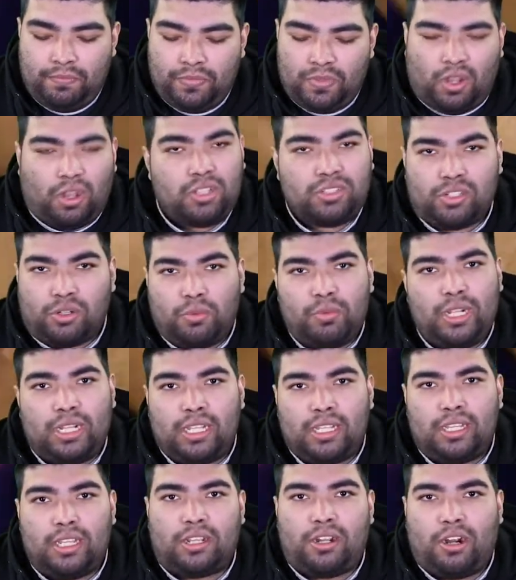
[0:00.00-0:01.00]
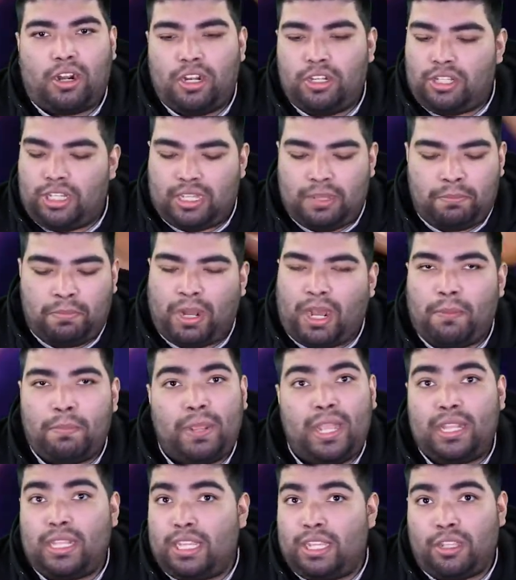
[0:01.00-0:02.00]
Also a really good card. You can pop
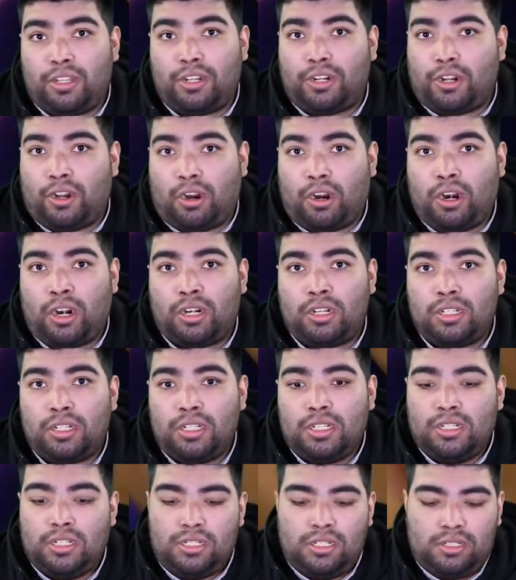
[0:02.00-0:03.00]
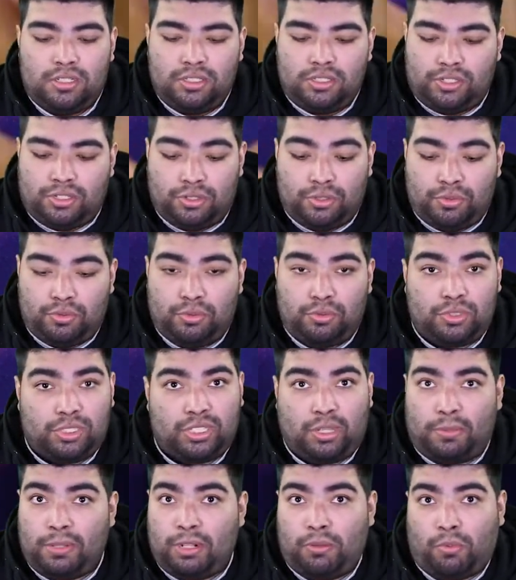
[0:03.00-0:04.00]
any other card to
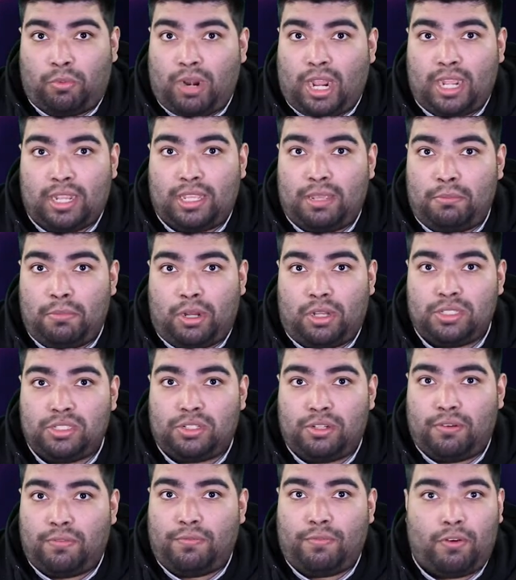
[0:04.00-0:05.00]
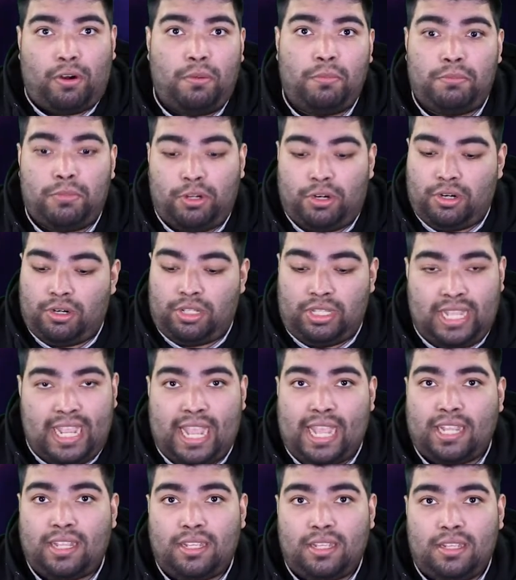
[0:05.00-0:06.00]
summon a rocket monster from your
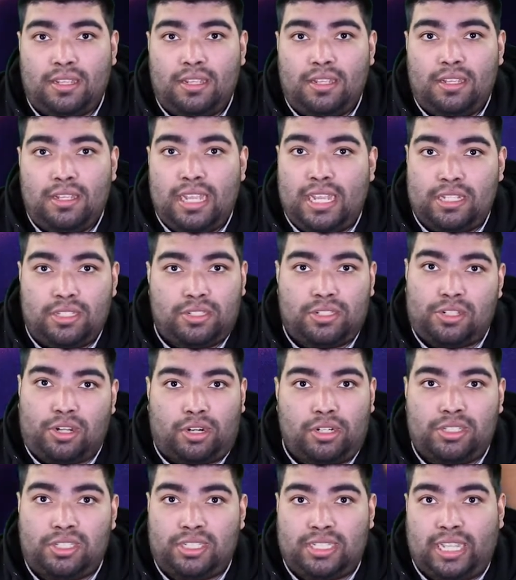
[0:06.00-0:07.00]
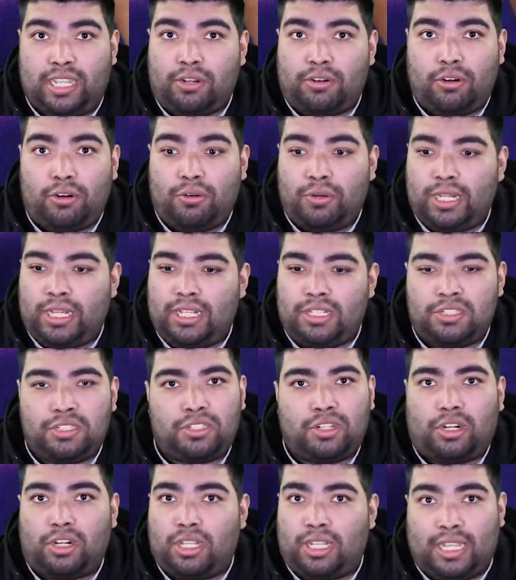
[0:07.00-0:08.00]
deck and start synchroing,
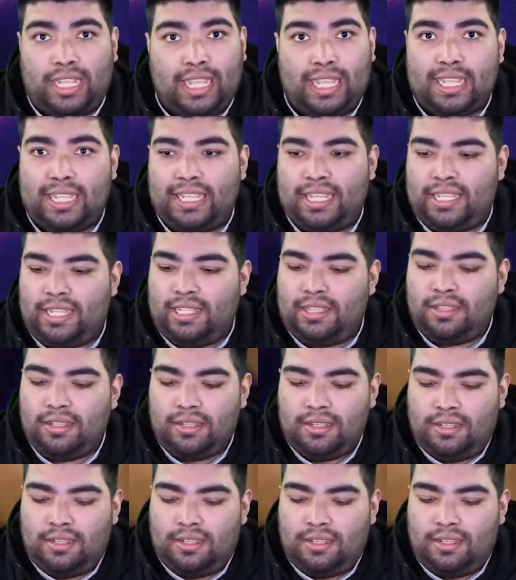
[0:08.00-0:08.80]
start linking.